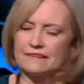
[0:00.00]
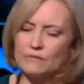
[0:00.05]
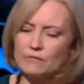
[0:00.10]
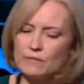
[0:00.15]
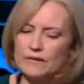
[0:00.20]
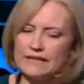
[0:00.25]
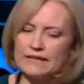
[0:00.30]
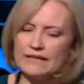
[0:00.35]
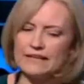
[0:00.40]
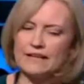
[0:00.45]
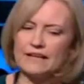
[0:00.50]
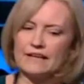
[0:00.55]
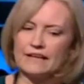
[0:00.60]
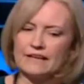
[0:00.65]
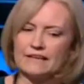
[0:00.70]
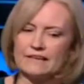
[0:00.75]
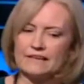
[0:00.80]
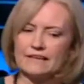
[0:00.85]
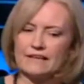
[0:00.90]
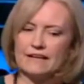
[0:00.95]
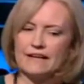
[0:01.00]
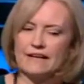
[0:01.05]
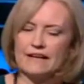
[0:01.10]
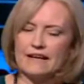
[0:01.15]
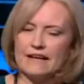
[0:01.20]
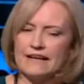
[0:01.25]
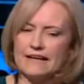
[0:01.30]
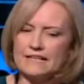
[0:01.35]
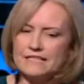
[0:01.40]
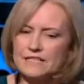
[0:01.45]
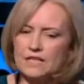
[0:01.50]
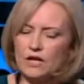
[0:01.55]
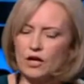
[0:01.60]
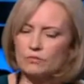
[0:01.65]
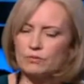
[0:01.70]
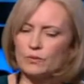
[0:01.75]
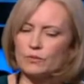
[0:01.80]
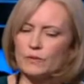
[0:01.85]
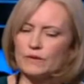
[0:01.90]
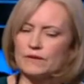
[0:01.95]
media is
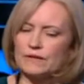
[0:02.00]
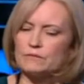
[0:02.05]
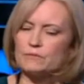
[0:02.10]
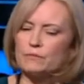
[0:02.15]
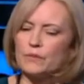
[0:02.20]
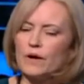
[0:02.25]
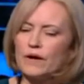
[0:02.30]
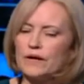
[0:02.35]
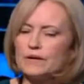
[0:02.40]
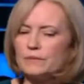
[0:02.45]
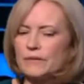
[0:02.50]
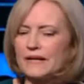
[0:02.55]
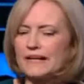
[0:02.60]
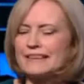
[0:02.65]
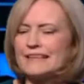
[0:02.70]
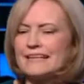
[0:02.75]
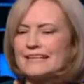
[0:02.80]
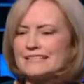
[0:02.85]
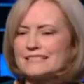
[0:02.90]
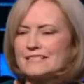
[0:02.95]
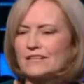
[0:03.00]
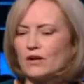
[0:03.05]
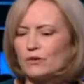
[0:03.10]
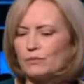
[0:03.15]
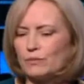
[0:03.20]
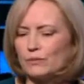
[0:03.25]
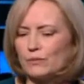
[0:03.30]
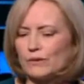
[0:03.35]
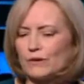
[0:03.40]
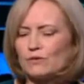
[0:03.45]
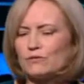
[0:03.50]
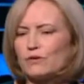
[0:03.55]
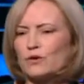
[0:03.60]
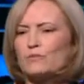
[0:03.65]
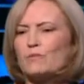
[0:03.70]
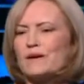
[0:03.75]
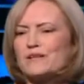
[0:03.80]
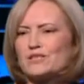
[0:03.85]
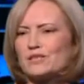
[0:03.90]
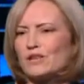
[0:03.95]
culpable in part, but I think it's culpable over a
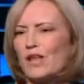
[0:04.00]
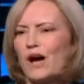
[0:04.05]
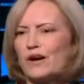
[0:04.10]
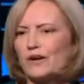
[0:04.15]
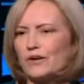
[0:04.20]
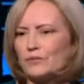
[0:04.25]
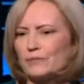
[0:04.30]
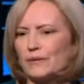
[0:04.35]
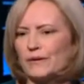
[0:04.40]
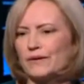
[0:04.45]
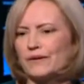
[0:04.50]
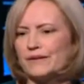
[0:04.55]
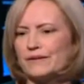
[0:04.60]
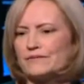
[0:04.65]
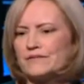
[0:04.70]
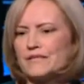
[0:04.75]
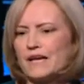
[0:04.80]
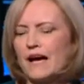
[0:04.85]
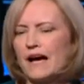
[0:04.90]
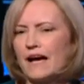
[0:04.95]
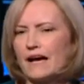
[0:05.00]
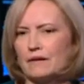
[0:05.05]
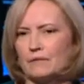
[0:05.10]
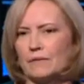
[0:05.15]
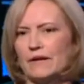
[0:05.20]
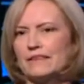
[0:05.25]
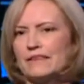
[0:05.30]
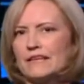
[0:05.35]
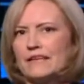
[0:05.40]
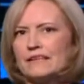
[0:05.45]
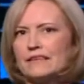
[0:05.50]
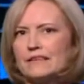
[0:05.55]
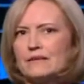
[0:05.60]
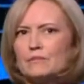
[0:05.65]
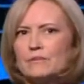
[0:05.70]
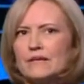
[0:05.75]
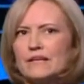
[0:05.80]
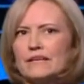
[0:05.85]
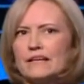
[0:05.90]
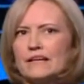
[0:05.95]
much longer period of time. I think the
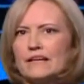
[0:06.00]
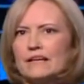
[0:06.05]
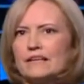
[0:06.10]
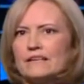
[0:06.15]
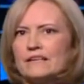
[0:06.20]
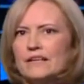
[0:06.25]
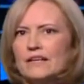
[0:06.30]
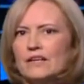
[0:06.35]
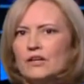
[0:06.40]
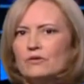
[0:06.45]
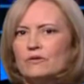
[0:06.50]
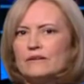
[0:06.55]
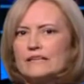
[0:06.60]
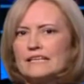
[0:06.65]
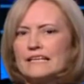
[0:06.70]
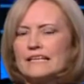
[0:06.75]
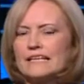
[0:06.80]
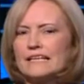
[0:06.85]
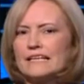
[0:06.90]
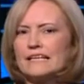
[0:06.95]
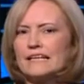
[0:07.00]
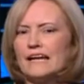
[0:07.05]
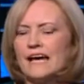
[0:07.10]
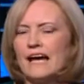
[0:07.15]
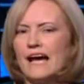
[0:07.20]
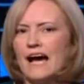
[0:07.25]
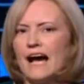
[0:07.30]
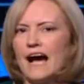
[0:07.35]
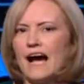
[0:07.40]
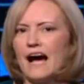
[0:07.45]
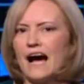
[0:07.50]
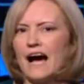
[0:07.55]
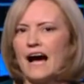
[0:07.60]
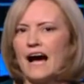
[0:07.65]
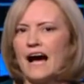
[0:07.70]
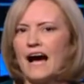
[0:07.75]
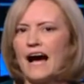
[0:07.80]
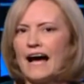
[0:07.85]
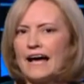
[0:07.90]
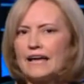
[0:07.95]
media really
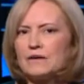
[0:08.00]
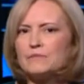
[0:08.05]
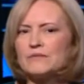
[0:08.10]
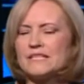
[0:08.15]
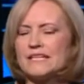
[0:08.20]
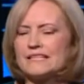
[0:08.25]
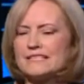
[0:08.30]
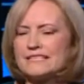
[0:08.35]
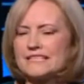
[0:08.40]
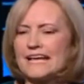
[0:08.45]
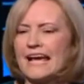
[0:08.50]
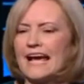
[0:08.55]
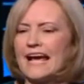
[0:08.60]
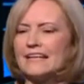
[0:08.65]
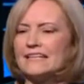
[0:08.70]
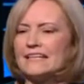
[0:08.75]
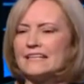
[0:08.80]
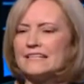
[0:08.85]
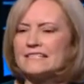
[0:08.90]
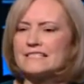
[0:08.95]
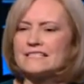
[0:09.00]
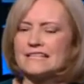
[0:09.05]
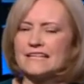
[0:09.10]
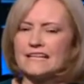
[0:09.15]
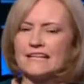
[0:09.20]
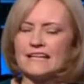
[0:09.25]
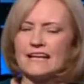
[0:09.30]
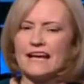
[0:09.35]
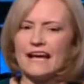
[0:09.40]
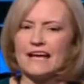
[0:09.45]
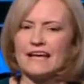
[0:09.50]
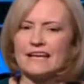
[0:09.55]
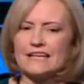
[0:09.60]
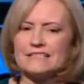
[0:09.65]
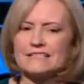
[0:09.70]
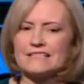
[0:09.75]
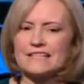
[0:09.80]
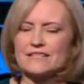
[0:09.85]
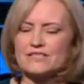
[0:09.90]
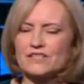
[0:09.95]
hyped his candidacy
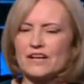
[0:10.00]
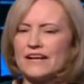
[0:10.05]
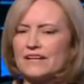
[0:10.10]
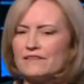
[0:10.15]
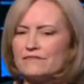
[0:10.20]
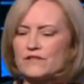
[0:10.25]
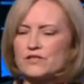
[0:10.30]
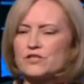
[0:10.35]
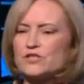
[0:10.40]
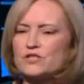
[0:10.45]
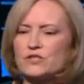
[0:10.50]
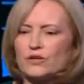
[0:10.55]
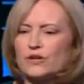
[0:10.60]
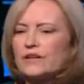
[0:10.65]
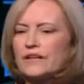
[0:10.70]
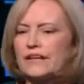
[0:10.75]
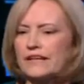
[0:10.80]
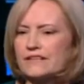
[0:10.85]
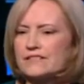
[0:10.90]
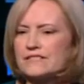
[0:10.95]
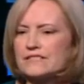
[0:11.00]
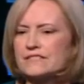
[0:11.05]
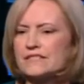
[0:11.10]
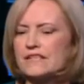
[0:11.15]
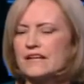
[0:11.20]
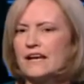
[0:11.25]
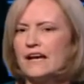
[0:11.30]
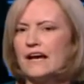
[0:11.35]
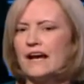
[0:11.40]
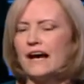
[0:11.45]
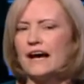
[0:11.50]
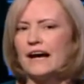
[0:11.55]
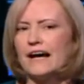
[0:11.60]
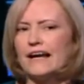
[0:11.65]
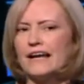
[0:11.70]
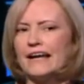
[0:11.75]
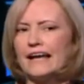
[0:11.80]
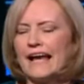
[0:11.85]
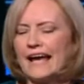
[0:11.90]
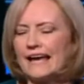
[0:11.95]
as kind of a circus,
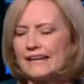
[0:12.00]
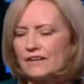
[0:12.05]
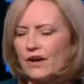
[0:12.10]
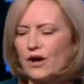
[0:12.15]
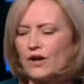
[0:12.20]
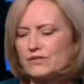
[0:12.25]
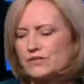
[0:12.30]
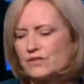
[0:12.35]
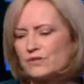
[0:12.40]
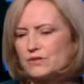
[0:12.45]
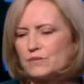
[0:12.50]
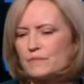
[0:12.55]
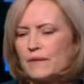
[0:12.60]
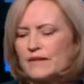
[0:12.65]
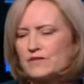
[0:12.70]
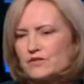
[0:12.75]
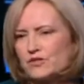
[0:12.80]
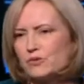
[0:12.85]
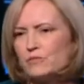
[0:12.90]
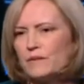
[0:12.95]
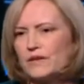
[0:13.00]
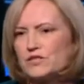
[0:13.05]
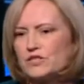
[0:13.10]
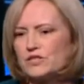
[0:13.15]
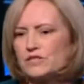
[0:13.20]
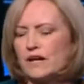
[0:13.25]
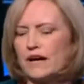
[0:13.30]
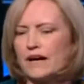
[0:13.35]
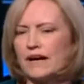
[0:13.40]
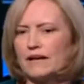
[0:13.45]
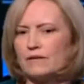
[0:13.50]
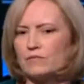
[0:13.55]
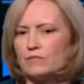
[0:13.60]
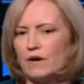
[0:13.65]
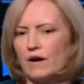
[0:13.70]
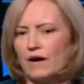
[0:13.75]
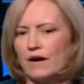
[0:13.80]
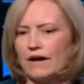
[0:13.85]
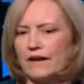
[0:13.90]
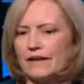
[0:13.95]
and also spent too much time
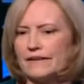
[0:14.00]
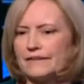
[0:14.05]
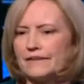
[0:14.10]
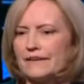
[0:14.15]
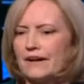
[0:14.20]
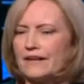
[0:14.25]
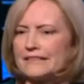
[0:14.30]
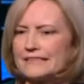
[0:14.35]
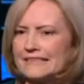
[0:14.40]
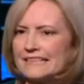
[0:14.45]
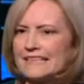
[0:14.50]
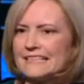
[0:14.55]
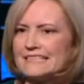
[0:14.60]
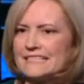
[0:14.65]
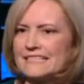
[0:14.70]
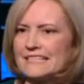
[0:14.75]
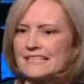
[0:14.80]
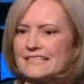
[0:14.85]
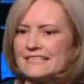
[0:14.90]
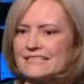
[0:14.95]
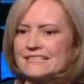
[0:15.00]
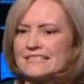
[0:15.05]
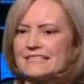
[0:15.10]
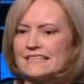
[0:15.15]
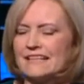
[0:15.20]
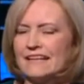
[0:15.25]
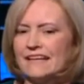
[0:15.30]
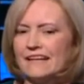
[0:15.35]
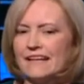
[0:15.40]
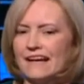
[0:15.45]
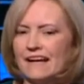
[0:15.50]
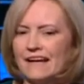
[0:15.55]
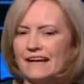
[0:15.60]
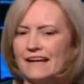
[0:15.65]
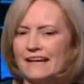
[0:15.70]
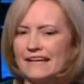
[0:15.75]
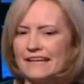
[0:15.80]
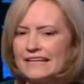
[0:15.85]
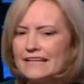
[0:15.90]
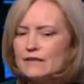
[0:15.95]
on Clinton's
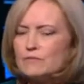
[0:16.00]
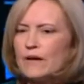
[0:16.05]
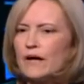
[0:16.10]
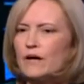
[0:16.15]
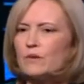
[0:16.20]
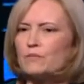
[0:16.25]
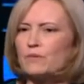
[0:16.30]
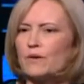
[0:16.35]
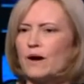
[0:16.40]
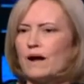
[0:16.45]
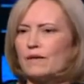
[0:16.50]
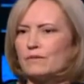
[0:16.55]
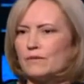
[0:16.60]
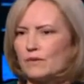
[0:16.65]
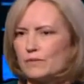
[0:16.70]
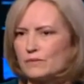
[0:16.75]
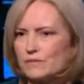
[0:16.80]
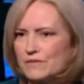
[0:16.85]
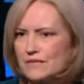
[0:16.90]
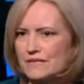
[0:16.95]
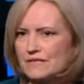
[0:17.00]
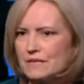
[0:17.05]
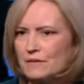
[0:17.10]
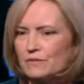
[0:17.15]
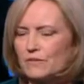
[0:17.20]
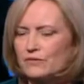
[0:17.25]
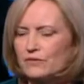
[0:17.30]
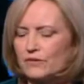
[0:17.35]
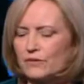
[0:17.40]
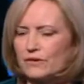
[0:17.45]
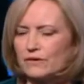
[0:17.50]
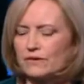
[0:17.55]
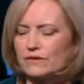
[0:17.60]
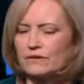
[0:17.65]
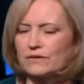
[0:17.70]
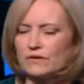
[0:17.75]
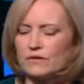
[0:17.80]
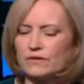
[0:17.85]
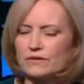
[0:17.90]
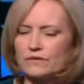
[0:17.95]
email problems and some of
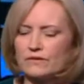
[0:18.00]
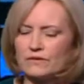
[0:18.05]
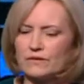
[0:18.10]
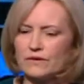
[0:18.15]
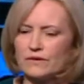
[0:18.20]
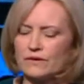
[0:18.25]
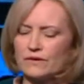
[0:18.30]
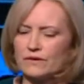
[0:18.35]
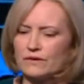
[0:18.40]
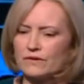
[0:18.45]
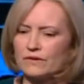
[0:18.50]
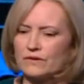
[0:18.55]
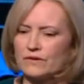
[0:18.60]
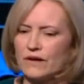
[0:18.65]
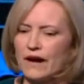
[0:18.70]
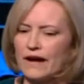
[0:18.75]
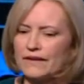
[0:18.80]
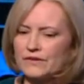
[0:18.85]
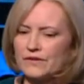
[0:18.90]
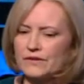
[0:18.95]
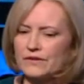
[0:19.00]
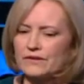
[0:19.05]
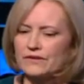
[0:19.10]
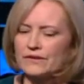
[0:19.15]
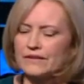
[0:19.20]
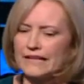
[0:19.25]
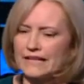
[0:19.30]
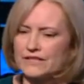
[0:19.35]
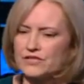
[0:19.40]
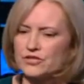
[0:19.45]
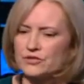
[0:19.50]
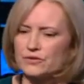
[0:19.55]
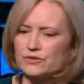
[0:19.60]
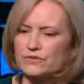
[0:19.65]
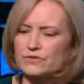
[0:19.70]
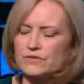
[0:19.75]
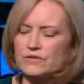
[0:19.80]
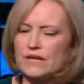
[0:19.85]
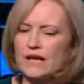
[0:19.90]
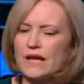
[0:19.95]
her other
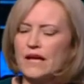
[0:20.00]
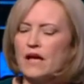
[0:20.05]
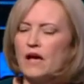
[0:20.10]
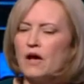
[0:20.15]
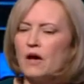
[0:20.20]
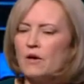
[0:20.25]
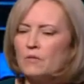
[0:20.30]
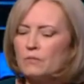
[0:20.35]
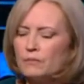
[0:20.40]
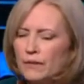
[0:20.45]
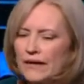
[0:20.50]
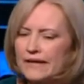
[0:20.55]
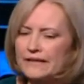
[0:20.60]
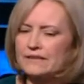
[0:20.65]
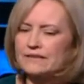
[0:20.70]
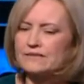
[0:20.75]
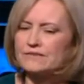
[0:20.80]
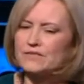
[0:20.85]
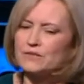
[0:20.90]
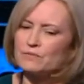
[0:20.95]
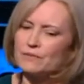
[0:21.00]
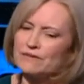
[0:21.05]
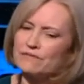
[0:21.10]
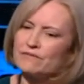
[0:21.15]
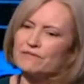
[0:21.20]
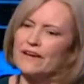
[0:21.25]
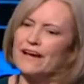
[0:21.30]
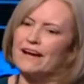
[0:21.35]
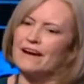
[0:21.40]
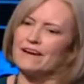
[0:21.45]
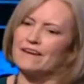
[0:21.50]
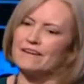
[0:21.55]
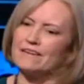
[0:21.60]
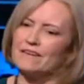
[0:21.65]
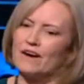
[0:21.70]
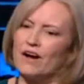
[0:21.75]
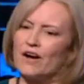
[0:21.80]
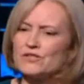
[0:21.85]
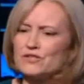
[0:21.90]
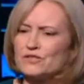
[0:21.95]
issues. But to be fair,
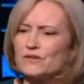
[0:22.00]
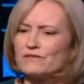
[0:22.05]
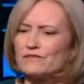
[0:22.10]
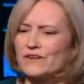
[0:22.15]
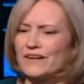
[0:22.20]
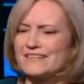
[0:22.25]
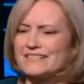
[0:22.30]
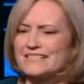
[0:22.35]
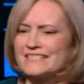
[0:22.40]
also I've got to